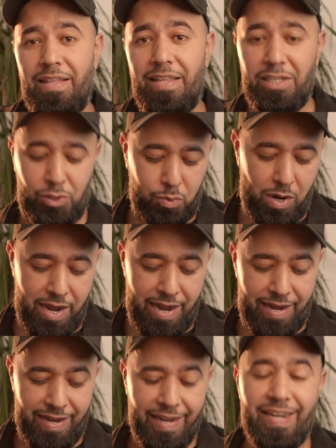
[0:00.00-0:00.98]
This
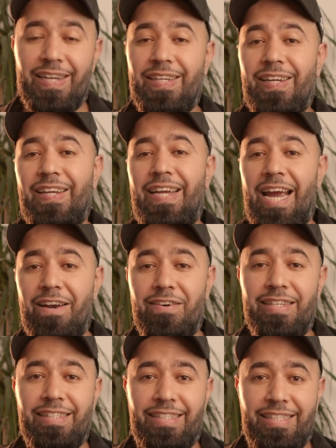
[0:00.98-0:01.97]
way,
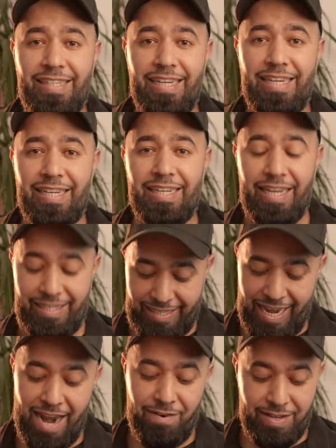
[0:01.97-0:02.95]
it's
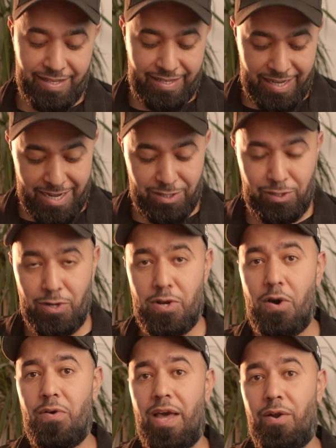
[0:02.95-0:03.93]
guaranteed to
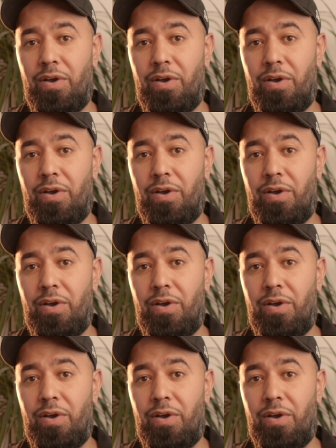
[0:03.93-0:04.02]
know that,